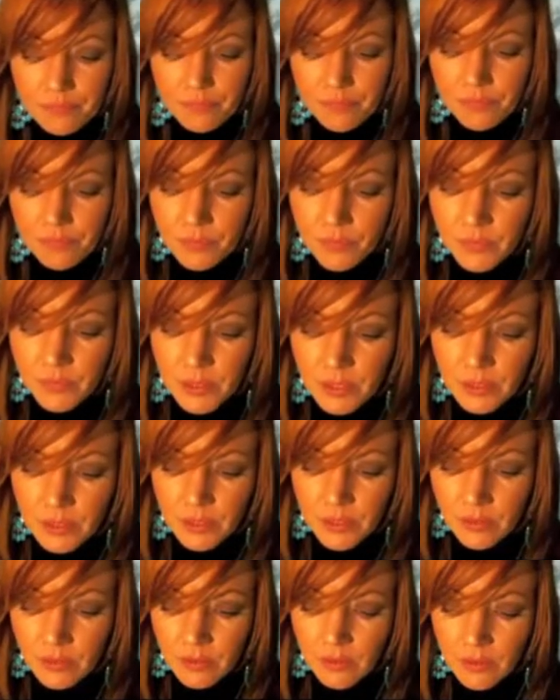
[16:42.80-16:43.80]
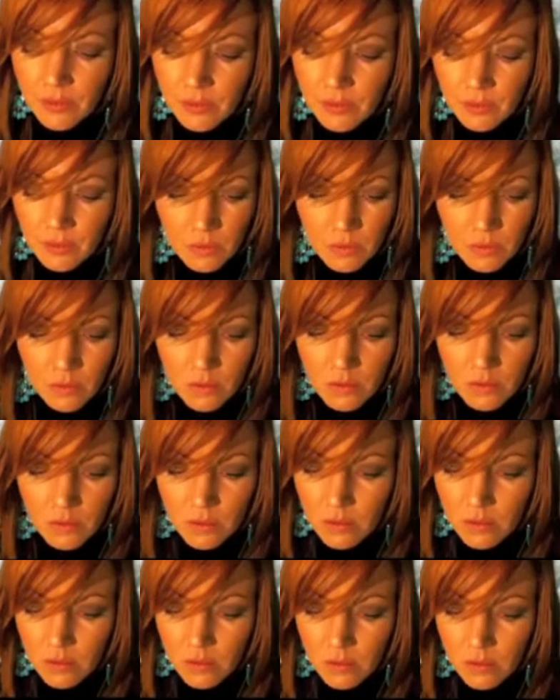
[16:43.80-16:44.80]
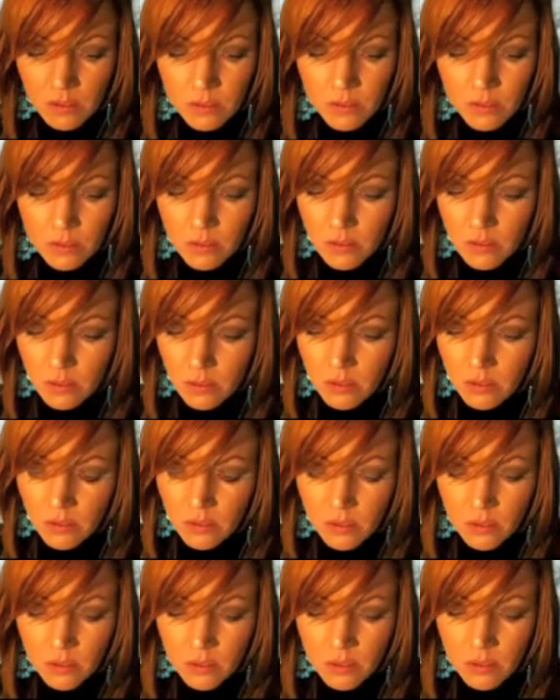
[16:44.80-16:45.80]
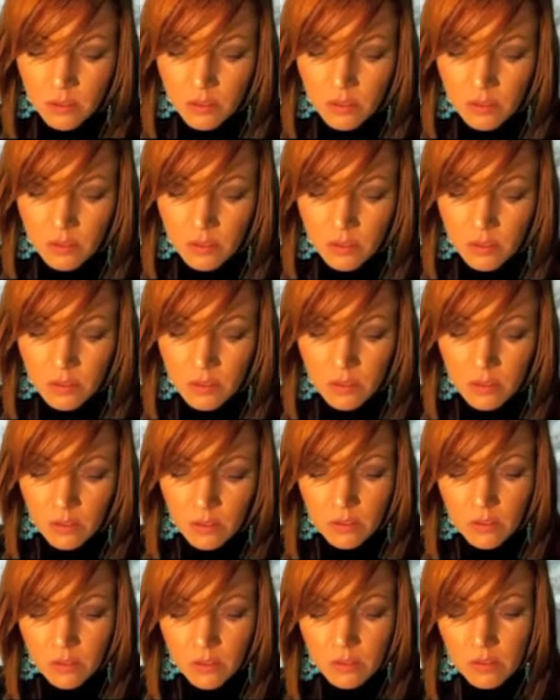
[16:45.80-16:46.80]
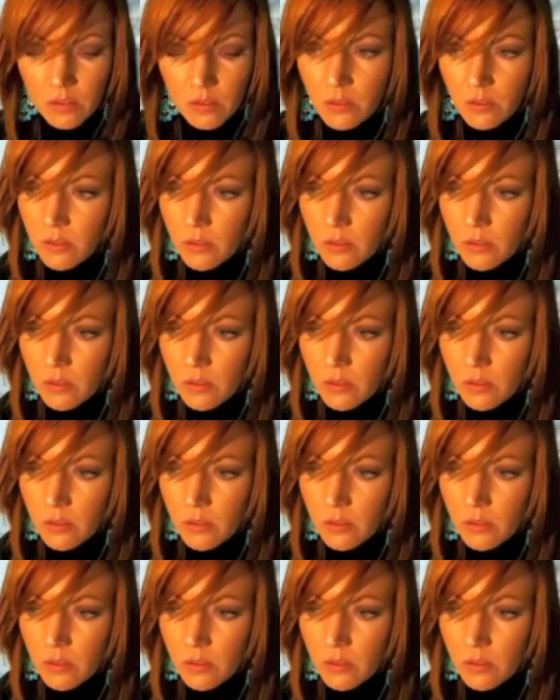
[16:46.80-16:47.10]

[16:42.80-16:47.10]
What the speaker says: (no one is talking)